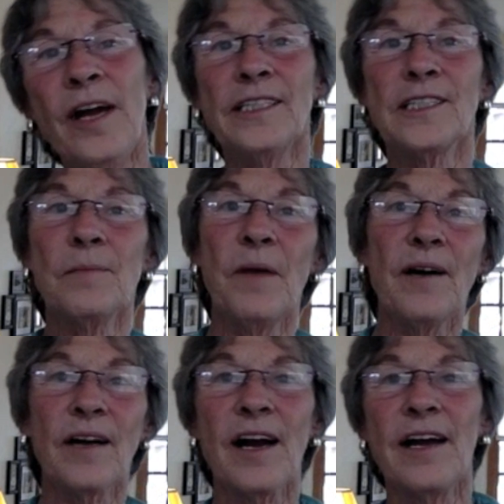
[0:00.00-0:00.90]
a way, it's
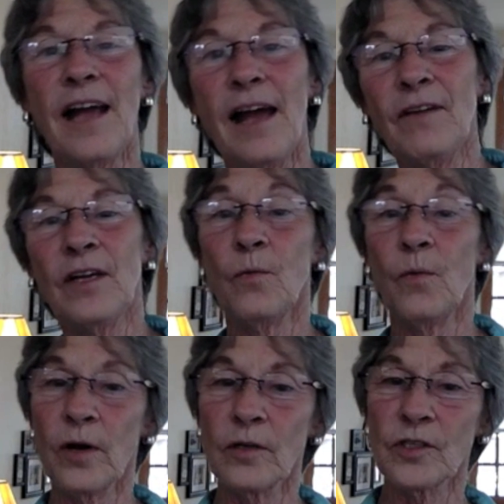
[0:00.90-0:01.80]
about kind of having an
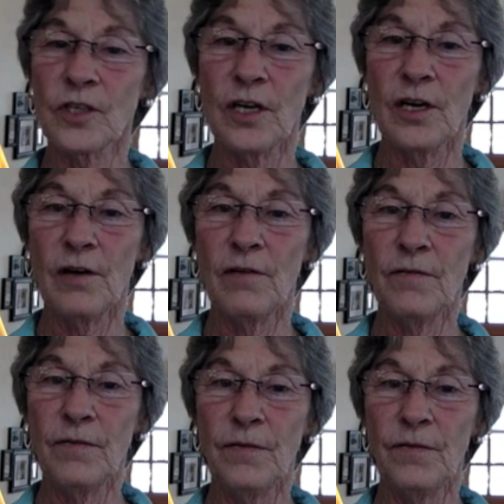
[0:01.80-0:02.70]
awareness
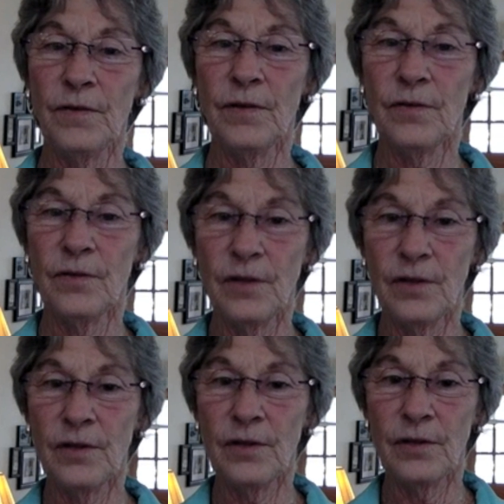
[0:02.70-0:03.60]
of
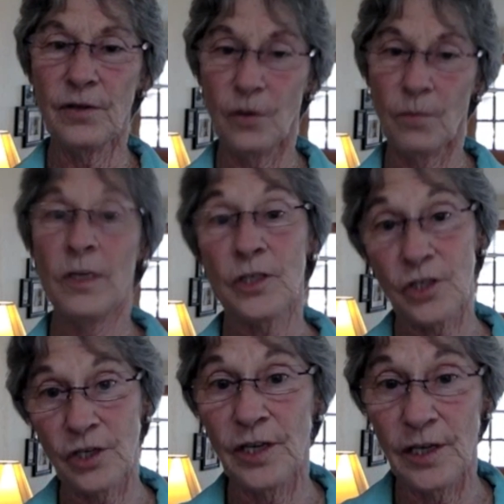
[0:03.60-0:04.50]
your
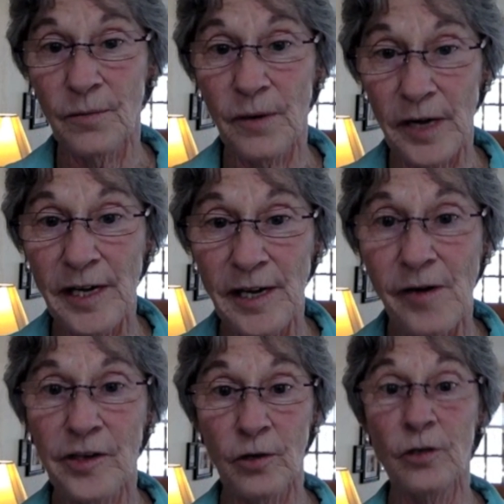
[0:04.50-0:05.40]
mission, in a way,
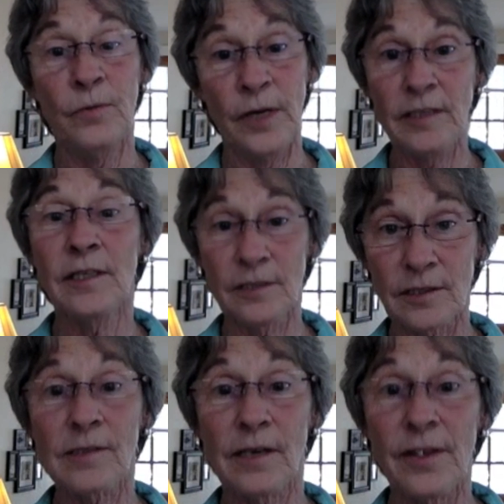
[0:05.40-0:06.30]
your
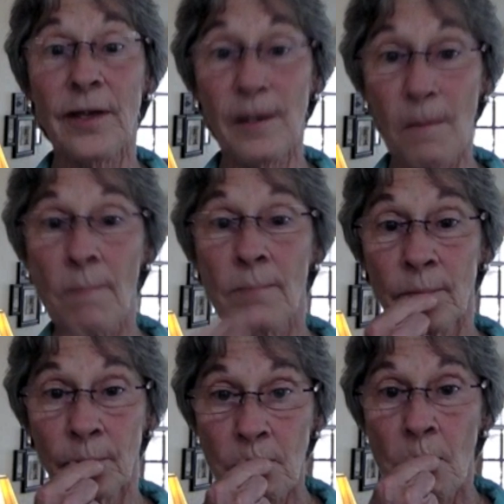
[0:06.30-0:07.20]
uniqueness, I think,
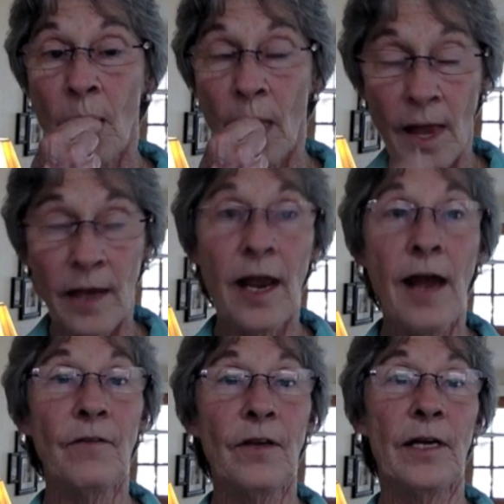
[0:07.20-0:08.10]
and
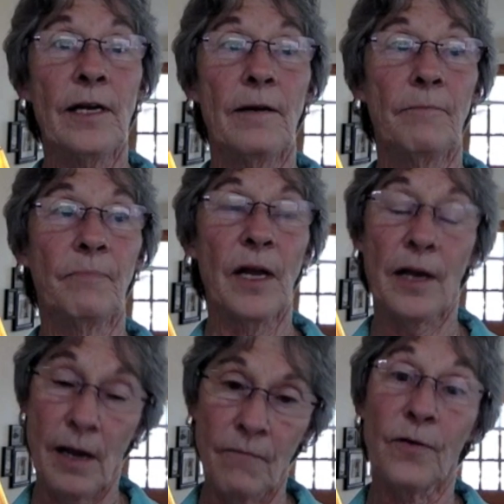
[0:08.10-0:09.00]
having a
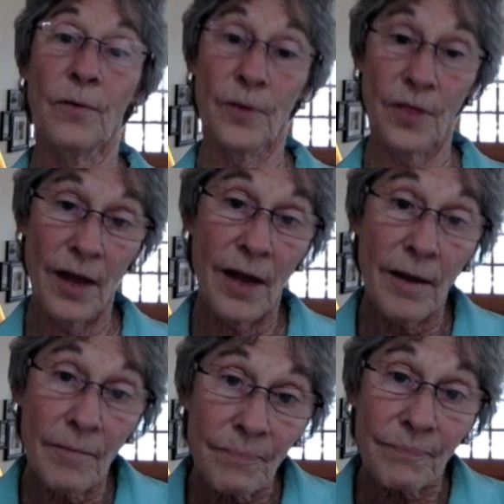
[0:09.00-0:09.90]
comfort with
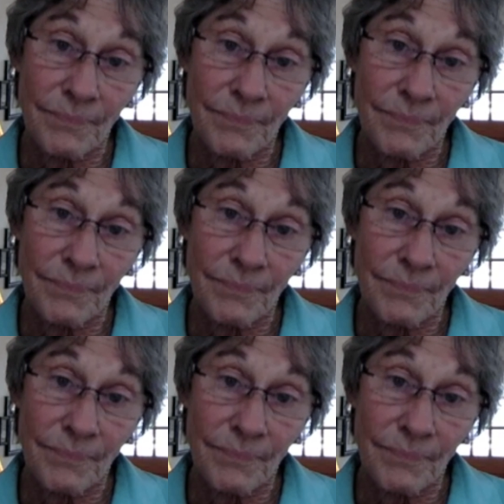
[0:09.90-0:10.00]
that.